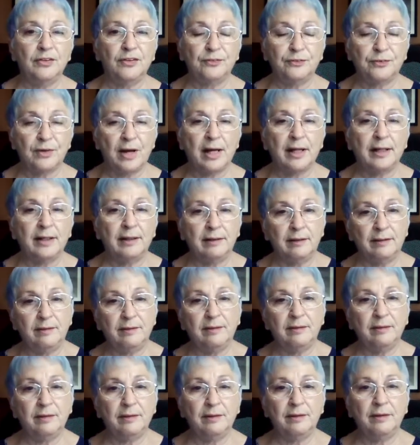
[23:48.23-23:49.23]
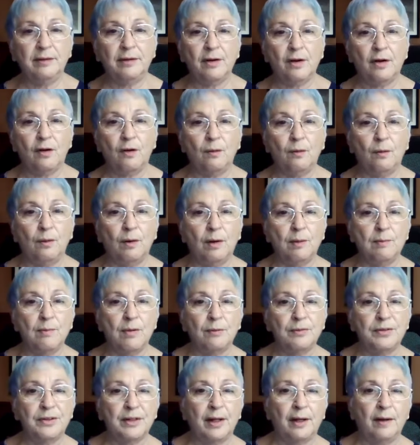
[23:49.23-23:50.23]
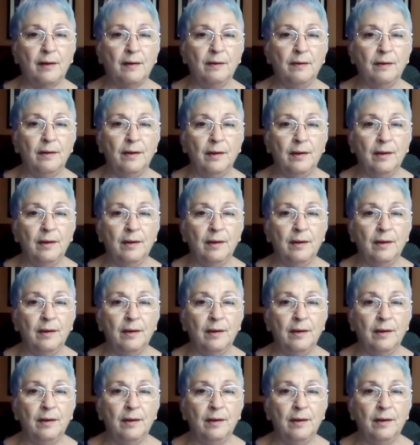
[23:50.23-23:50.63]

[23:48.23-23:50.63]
find, you know, a motel.